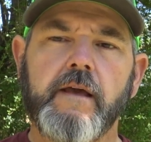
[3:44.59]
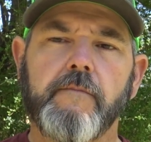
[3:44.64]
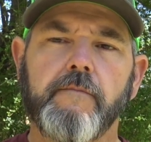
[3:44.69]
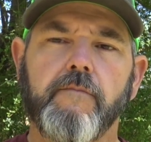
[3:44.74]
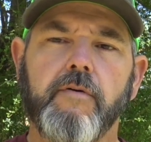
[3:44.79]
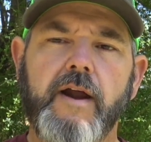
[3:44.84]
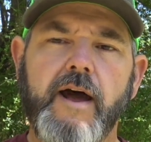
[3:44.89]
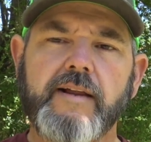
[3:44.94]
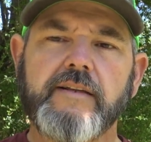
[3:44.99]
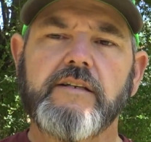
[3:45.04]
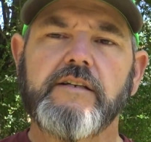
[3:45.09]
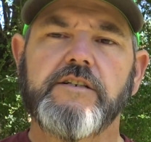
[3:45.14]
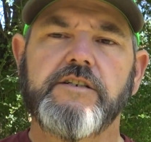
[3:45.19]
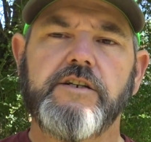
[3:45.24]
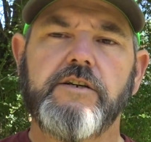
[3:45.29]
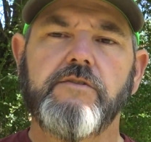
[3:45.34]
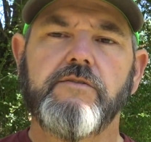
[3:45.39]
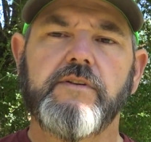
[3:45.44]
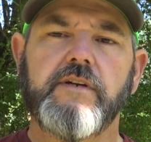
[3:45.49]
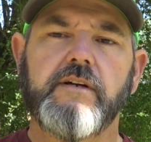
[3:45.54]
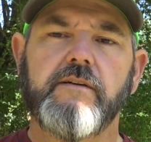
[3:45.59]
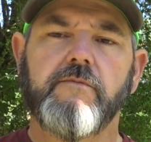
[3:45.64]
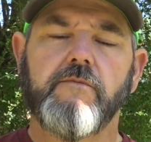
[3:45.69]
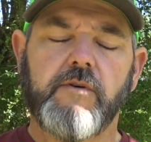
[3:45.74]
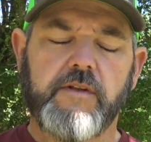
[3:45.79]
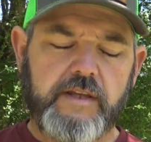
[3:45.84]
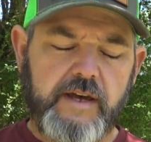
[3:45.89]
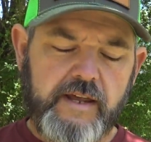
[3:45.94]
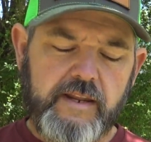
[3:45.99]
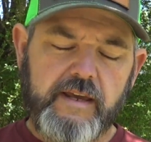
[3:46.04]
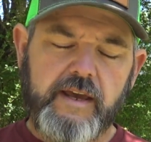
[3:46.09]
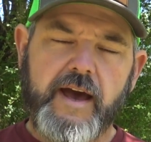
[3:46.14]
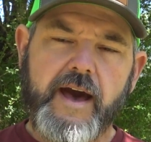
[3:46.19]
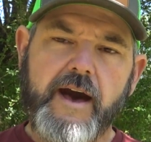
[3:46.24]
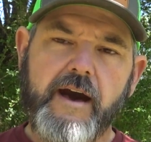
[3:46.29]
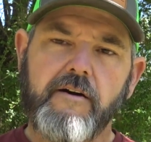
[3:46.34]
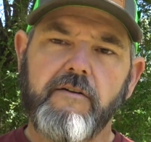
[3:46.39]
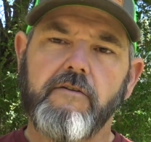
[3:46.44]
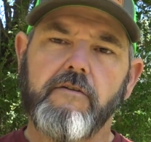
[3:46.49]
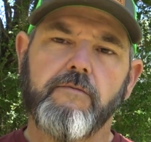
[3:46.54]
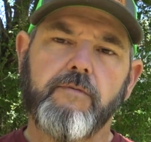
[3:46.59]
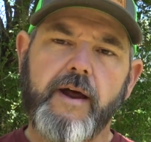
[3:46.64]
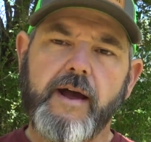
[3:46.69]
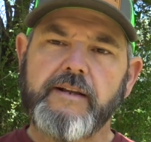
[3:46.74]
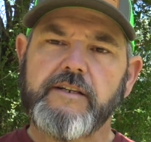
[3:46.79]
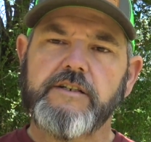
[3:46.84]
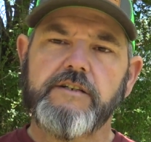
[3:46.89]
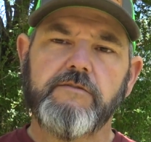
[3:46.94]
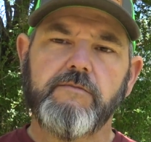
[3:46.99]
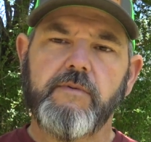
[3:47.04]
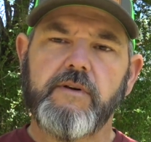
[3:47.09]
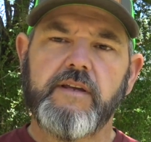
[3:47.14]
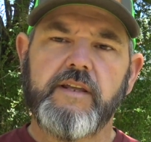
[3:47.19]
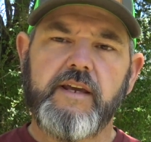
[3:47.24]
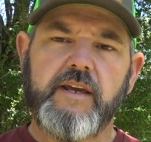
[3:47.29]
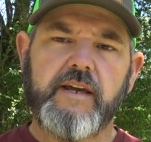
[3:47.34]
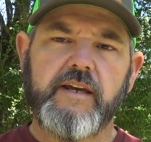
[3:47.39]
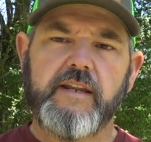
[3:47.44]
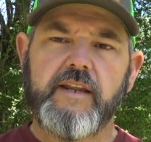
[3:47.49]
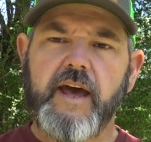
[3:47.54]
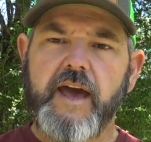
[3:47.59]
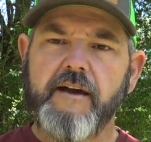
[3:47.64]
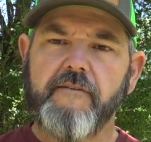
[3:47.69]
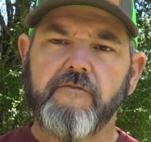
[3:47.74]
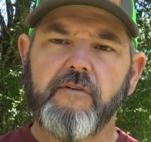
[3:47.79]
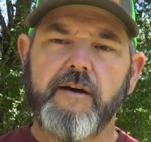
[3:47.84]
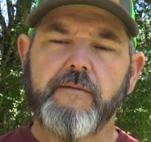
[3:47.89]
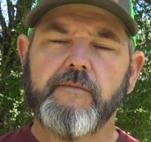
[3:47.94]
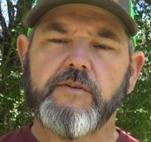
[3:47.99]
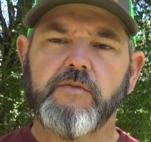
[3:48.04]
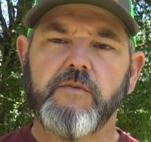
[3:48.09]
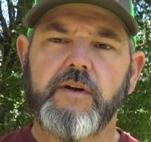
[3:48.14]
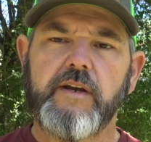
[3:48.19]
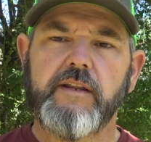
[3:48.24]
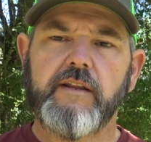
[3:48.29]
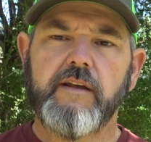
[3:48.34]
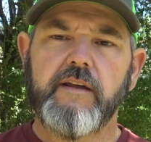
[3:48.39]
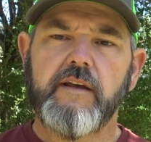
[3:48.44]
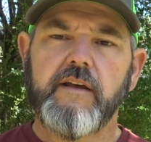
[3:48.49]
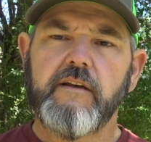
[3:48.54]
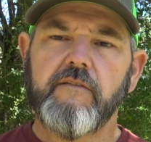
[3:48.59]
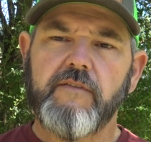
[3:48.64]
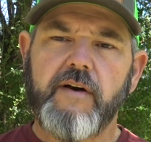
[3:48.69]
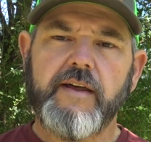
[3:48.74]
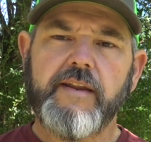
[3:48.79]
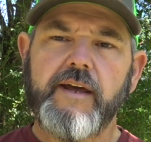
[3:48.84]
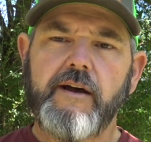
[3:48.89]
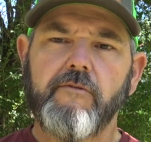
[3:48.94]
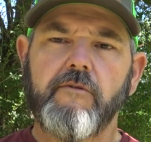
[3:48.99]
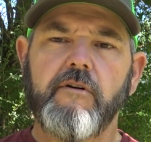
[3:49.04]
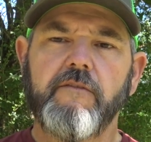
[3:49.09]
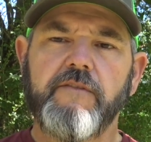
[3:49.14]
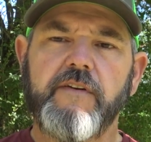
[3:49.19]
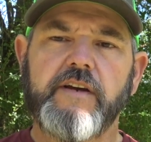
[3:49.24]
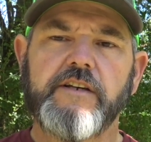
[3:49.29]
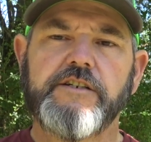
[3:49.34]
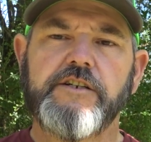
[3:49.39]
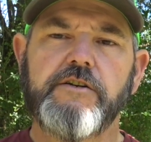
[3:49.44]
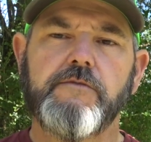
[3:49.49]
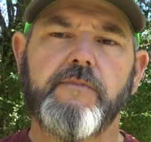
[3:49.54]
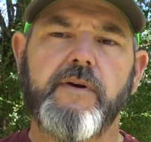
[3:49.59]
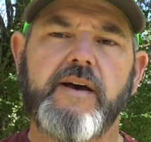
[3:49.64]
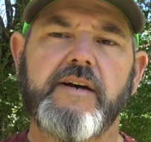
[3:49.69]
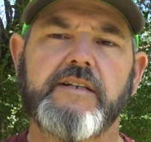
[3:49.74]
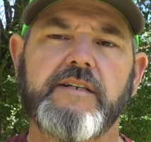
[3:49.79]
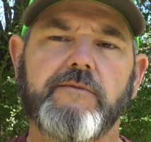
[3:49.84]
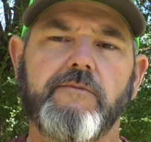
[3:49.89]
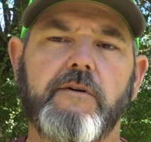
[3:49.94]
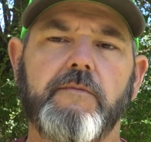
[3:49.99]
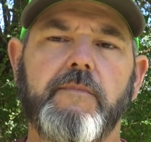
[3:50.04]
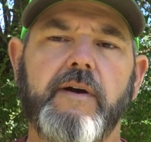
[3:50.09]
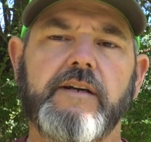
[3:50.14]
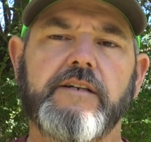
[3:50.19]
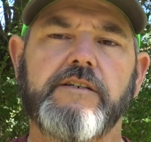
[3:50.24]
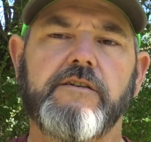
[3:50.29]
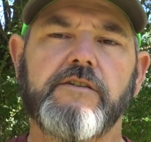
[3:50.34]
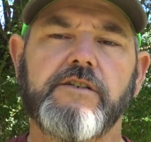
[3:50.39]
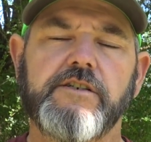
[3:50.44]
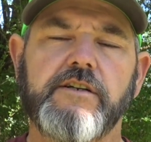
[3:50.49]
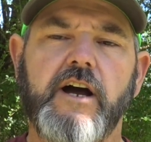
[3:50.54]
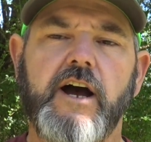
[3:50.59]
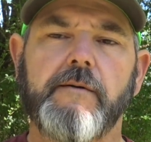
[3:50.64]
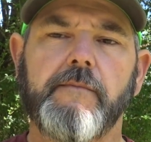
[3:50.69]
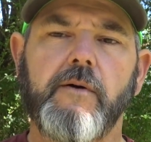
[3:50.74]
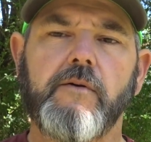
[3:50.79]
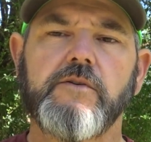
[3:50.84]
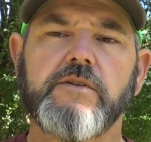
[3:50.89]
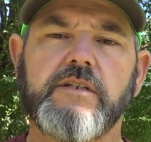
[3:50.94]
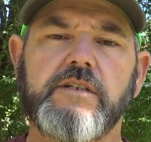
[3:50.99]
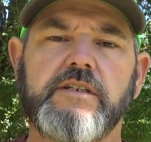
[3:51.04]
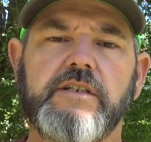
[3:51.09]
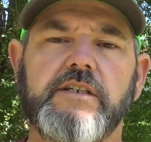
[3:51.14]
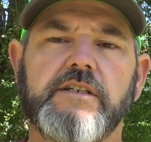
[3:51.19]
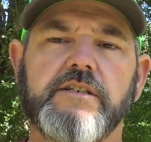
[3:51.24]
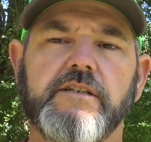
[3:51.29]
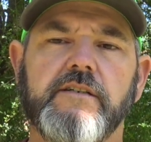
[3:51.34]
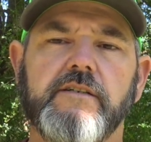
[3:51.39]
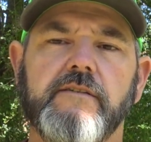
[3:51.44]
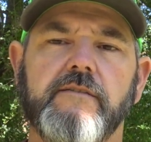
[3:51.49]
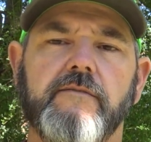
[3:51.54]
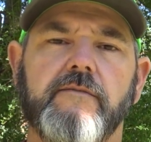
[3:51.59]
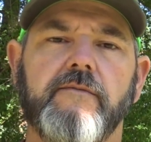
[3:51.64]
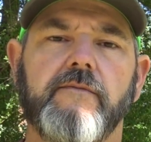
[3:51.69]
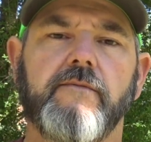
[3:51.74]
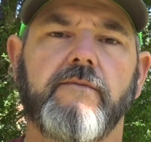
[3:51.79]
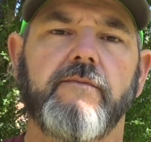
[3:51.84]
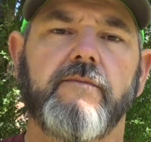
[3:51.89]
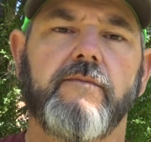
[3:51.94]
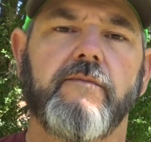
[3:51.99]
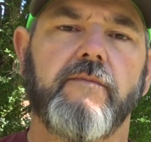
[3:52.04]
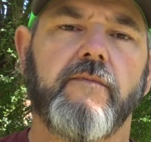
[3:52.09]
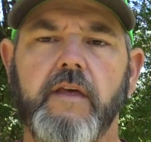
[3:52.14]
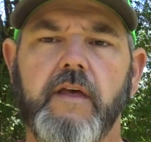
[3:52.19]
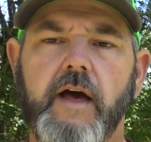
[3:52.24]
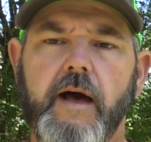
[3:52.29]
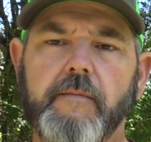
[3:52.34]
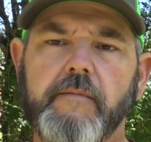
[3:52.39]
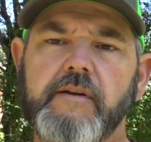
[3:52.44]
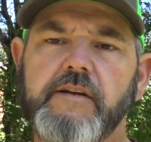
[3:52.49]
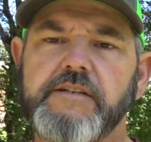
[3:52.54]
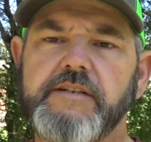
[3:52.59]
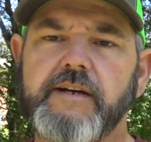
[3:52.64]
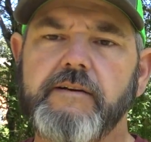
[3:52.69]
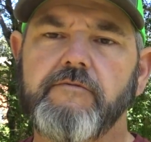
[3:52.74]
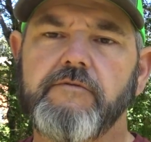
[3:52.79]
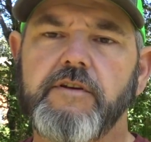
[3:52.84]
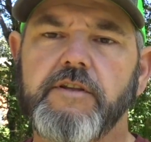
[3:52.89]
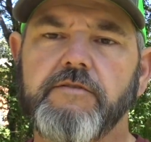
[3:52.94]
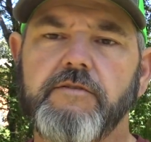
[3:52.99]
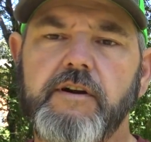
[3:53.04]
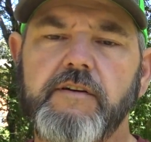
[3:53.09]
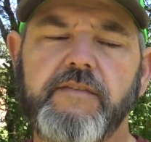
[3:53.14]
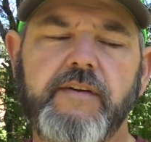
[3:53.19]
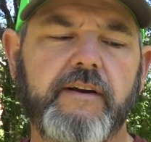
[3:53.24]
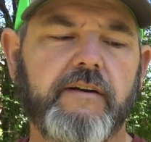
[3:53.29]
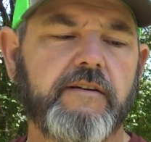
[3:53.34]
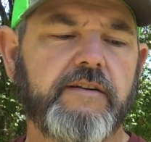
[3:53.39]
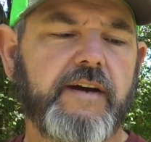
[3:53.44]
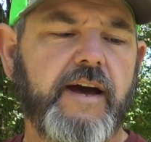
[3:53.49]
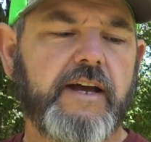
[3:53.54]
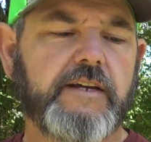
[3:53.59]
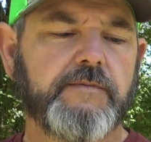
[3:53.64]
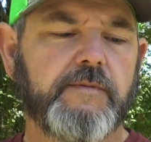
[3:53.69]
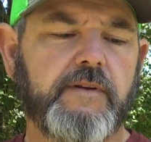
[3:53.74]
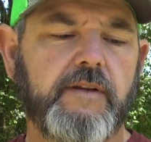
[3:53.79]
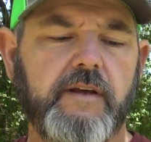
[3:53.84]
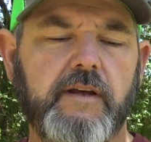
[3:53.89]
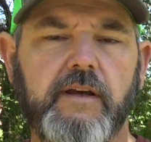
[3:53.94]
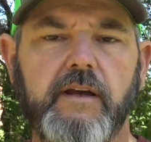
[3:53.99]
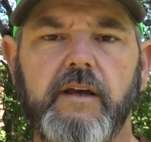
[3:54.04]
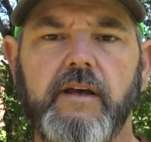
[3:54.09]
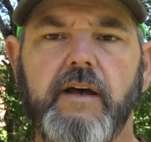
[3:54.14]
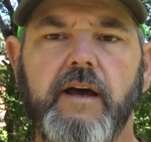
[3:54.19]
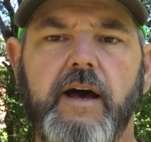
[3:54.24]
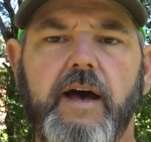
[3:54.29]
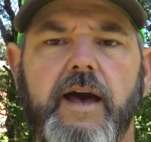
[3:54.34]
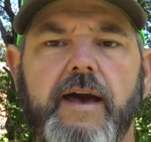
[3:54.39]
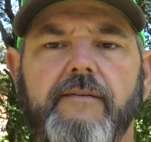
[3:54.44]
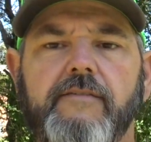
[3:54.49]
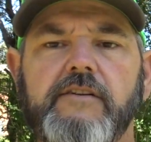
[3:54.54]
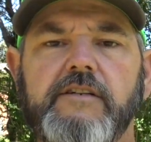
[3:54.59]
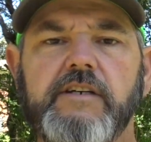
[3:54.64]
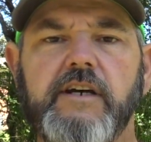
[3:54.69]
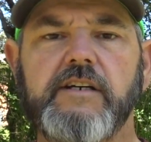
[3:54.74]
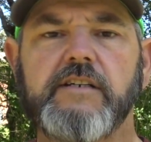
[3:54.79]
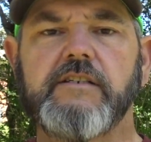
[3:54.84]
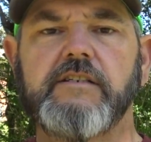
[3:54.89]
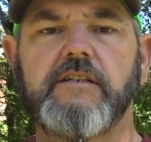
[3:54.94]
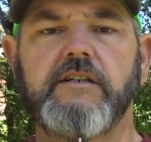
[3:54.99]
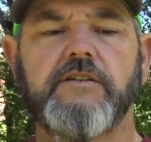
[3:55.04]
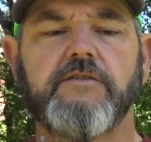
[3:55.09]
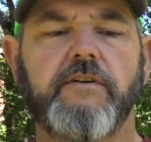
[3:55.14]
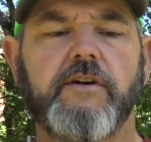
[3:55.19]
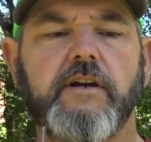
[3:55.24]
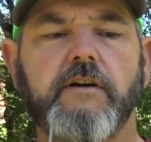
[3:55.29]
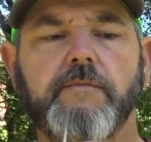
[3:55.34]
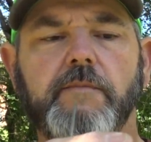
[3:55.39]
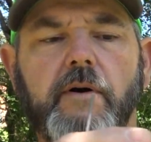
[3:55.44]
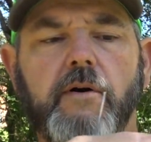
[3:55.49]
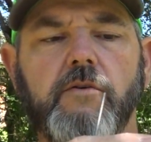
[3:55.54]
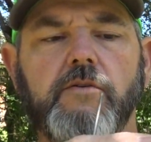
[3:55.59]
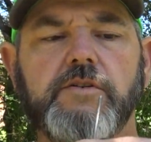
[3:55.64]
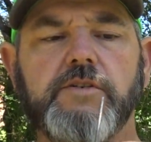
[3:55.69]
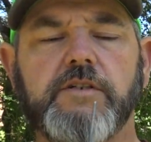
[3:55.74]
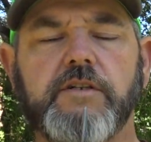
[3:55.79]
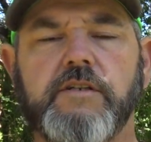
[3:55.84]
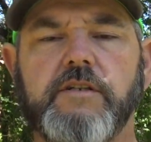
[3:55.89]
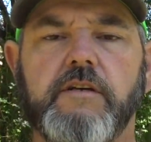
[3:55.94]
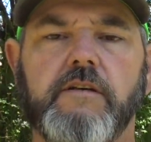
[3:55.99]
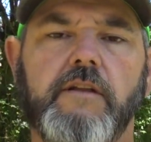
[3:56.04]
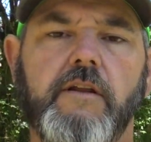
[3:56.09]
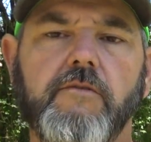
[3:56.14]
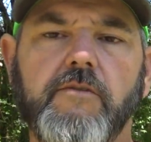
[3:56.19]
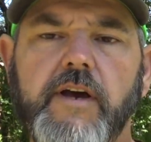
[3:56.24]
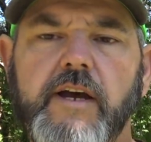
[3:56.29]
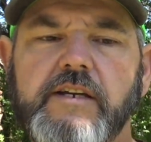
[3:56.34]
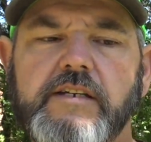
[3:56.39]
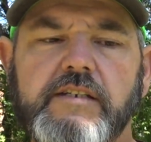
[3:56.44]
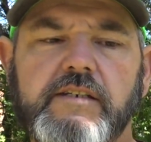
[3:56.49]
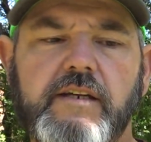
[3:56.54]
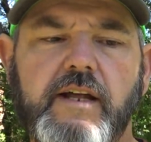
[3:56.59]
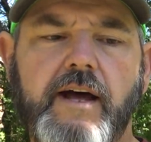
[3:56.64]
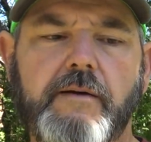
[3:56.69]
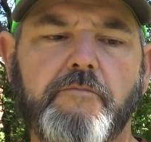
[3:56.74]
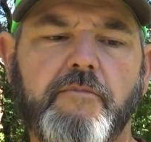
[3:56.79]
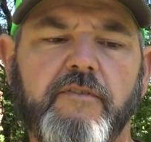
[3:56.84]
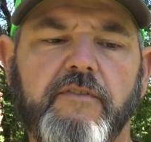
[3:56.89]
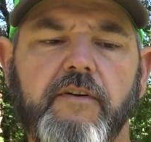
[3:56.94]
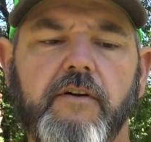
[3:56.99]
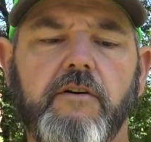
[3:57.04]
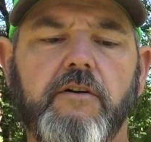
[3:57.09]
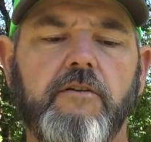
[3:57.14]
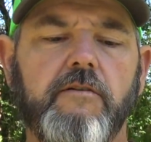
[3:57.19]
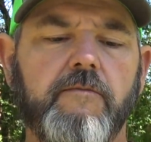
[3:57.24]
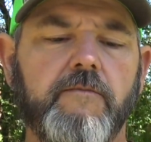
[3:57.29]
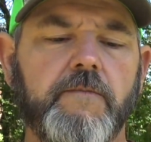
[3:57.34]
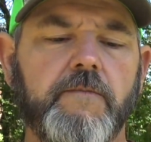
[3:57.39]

Practice shooting it with that out or practice shooting with it in, halfway in between. Find out what fits you best and what makes your shot most consistent. I'm going to stick with the 3-finger attachment. I have adjusted the trigger post to the location that I prefer.